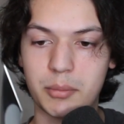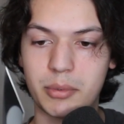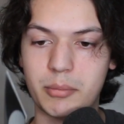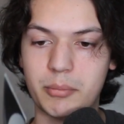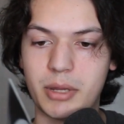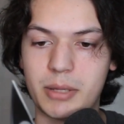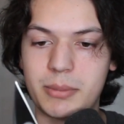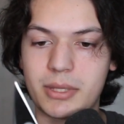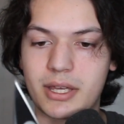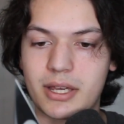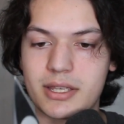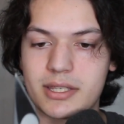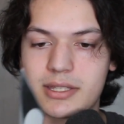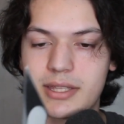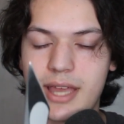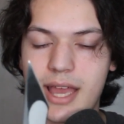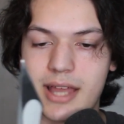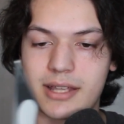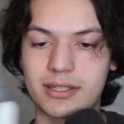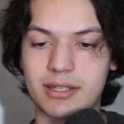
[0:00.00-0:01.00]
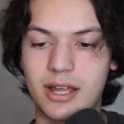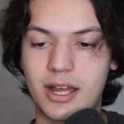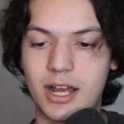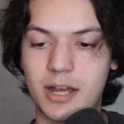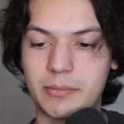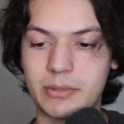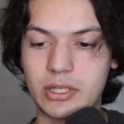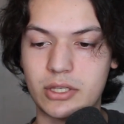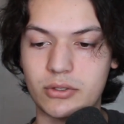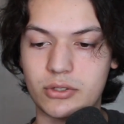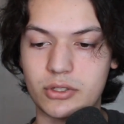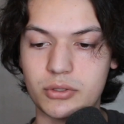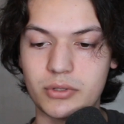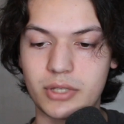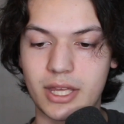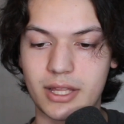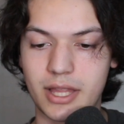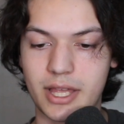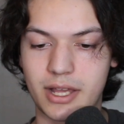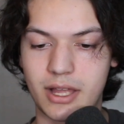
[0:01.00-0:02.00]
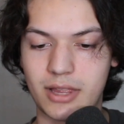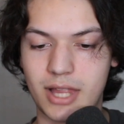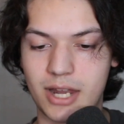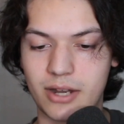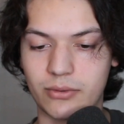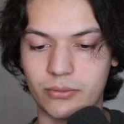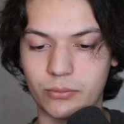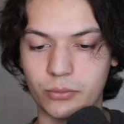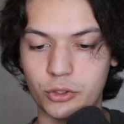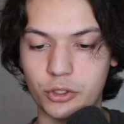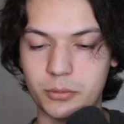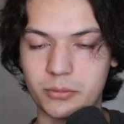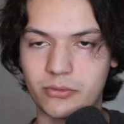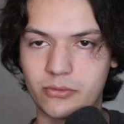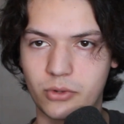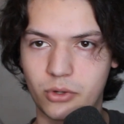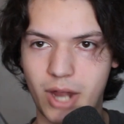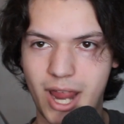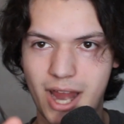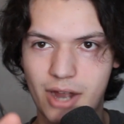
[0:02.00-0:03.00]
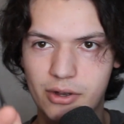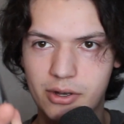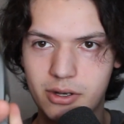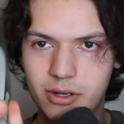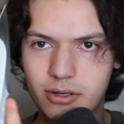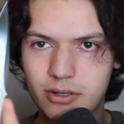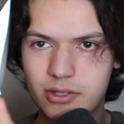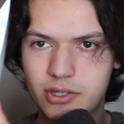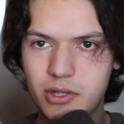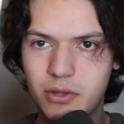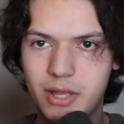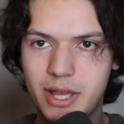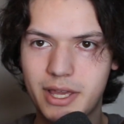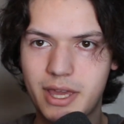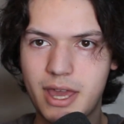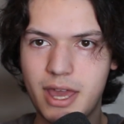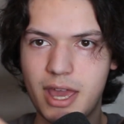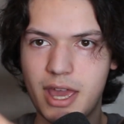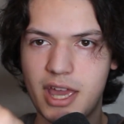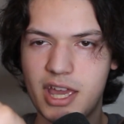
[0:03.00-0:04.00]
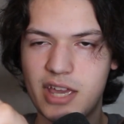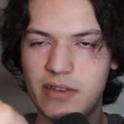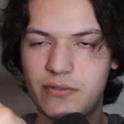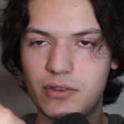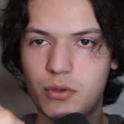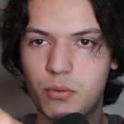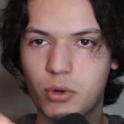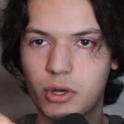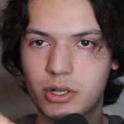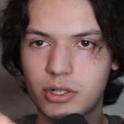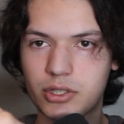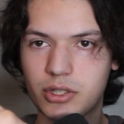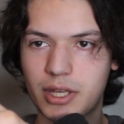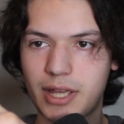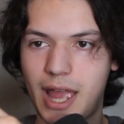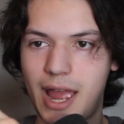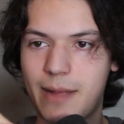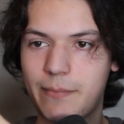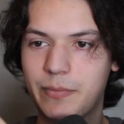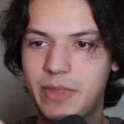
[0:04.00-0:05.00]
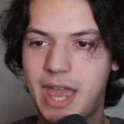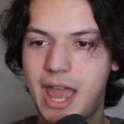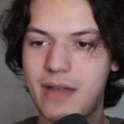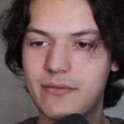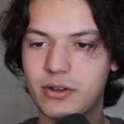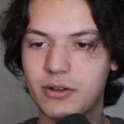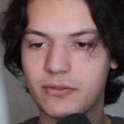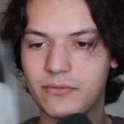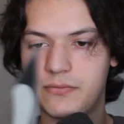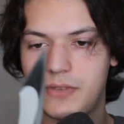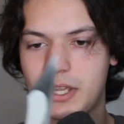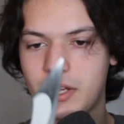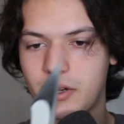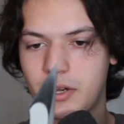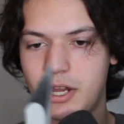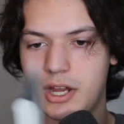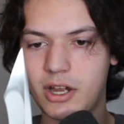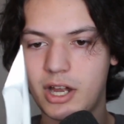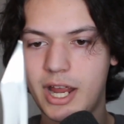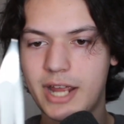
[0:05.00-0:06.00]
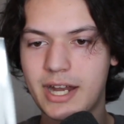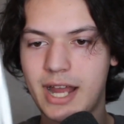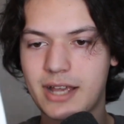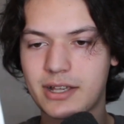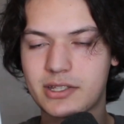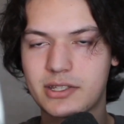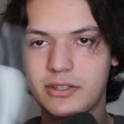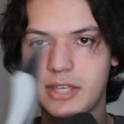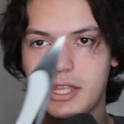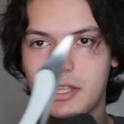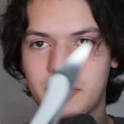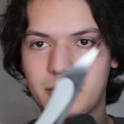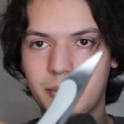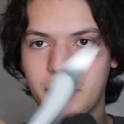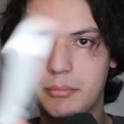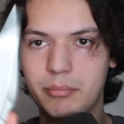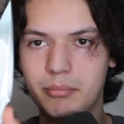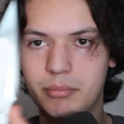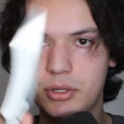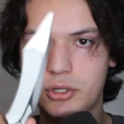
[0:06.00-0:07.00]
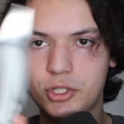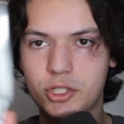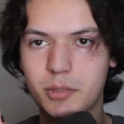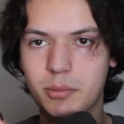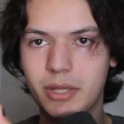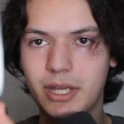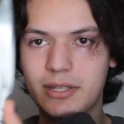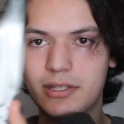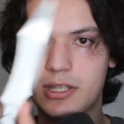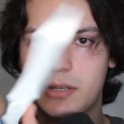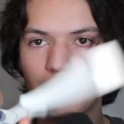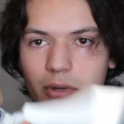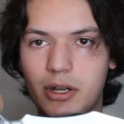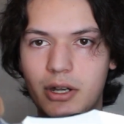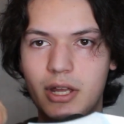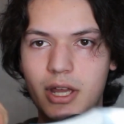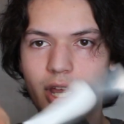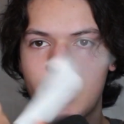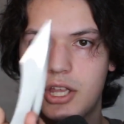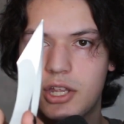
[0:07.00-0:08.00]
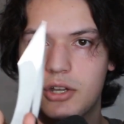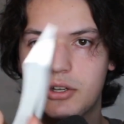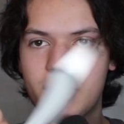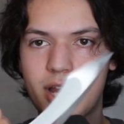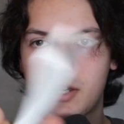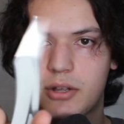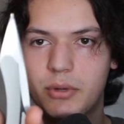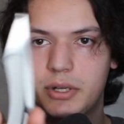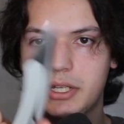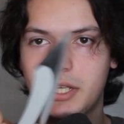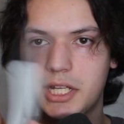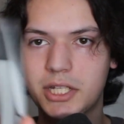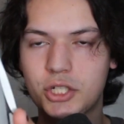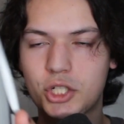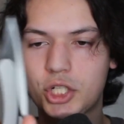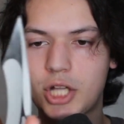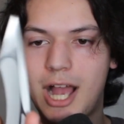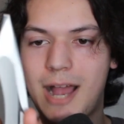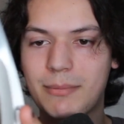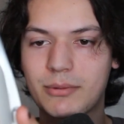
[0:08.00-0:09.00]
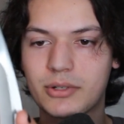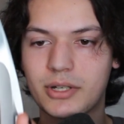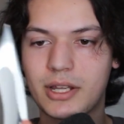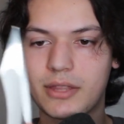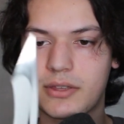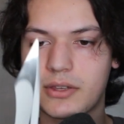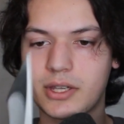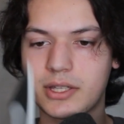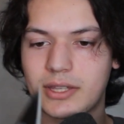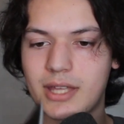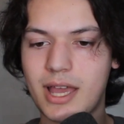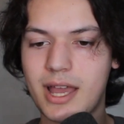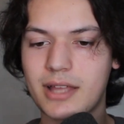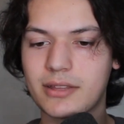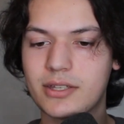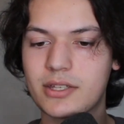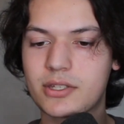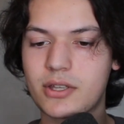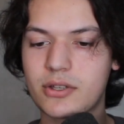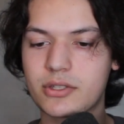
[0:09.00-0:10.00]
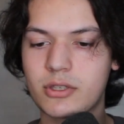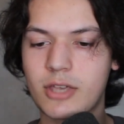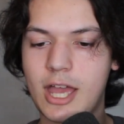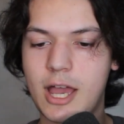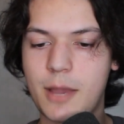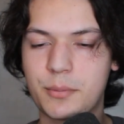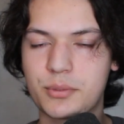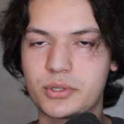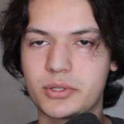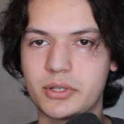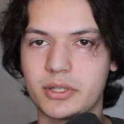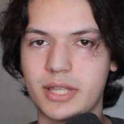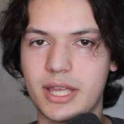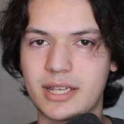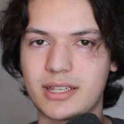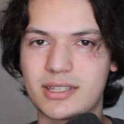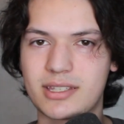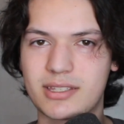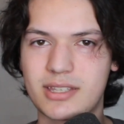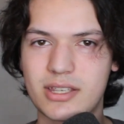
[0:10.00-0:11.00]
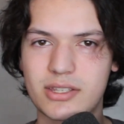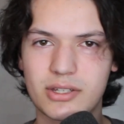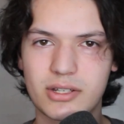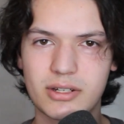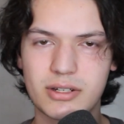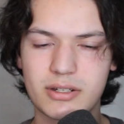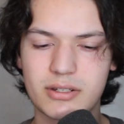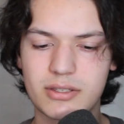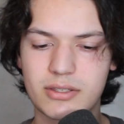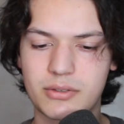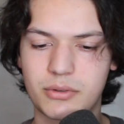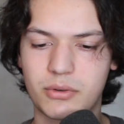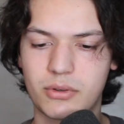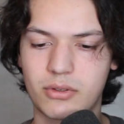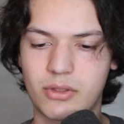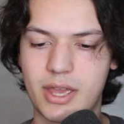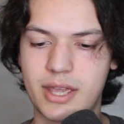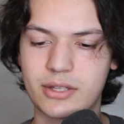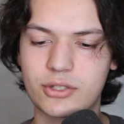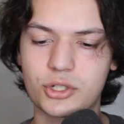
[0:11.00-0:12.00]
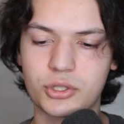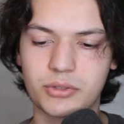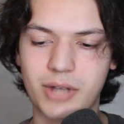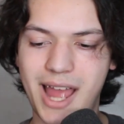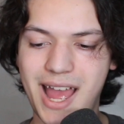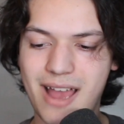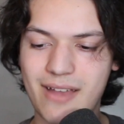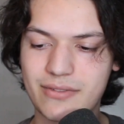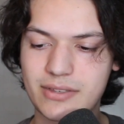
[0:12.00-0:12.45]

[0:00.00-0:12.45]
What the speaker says: But because of that, you do like a lot of room for error. So like if you were to like have your finger here and accidentally like push the blade somewhere, you're not going to get chopped or anything like that. This also helps with like scissors or like giraffes and